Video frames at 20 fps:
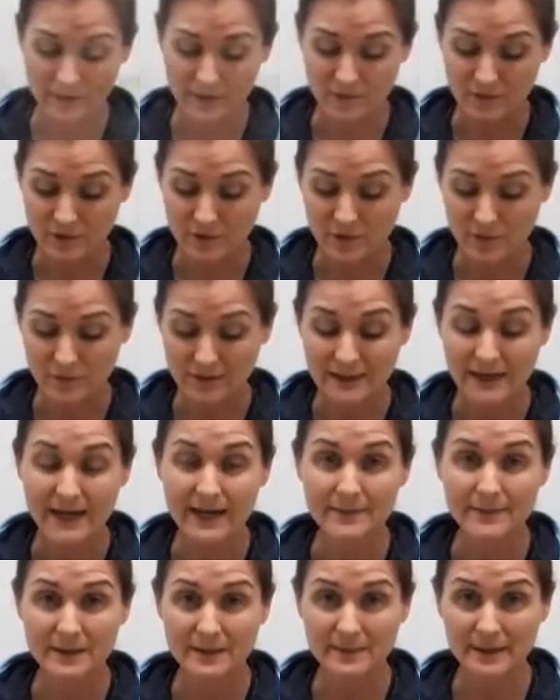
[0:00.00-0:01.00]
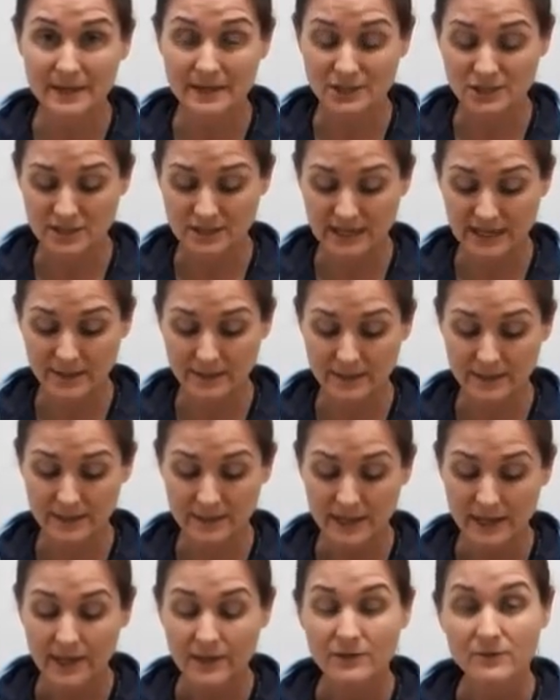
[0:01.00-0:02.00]
or can't reliably manage a tablet,
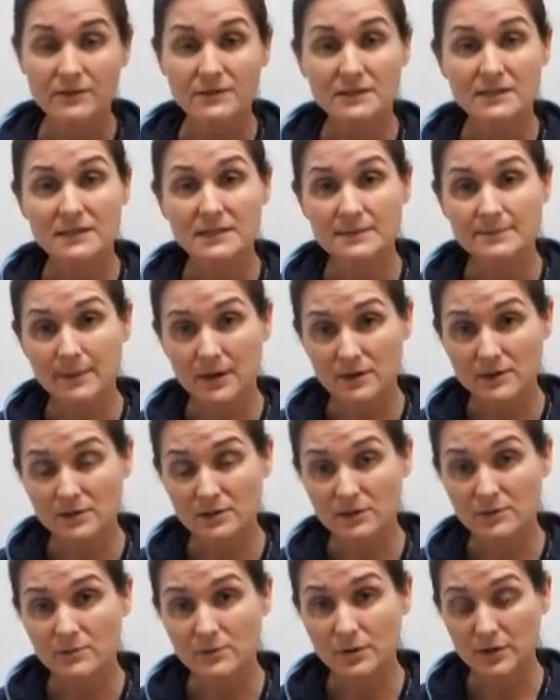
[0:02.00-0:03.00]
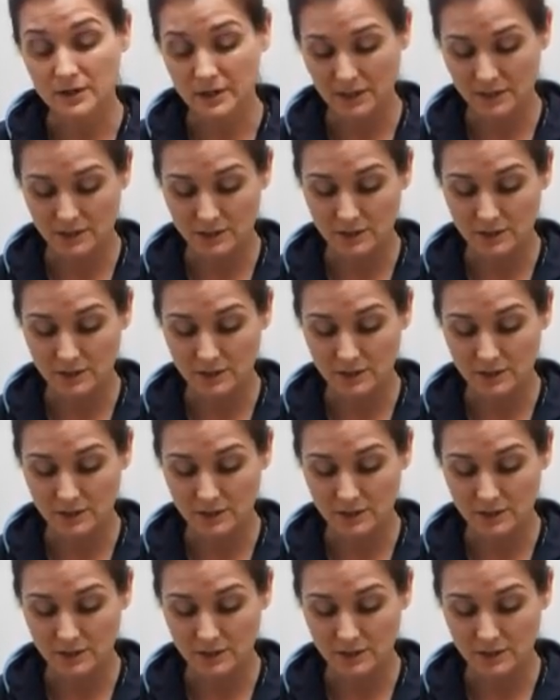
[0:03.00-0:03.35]
there is a spot-on product